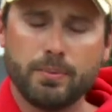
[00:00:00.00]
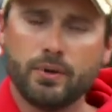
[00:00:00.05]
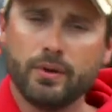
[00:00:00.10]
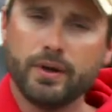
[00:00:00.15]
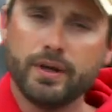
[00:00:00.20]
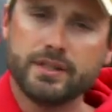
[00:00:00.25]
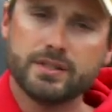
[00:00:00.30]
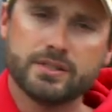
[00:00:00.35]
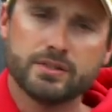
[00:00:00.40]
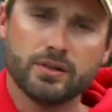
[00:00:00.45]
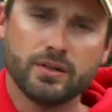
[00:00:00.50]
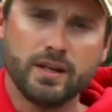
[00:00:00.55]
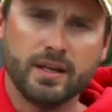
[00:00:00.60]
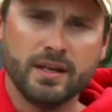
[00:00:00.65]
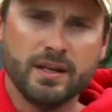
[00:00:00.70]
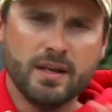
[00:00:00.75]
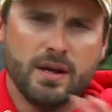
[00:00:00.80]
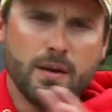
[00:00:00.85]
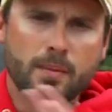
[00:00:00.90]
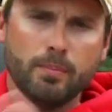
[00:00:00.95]
points or
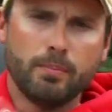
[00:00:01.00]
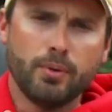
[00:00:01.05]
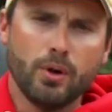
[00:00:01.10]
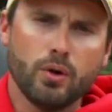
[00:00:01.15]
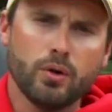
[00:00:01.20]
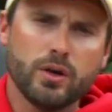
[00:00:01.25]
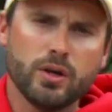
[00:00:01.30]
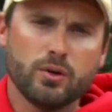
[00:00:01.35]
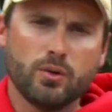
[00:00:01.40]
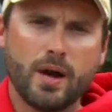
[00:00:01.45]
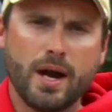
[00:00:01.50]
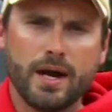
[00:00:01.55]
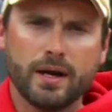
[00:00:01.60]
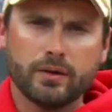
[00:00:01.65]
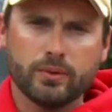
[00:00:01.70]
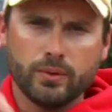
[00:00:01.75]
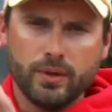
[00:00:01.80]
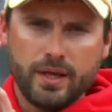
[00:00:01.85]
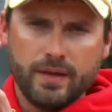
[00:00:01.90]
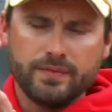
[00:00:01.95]
any broken
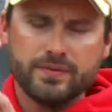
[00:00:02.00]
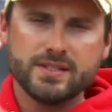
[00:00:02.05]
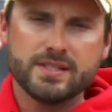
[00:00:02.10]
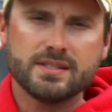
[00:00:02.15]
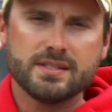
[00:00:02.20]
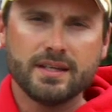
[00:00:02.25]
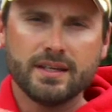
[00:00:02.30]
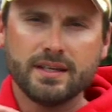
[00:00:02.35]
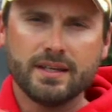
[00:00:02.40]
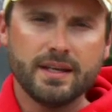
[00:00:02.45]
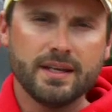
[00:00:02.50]
rock reefs,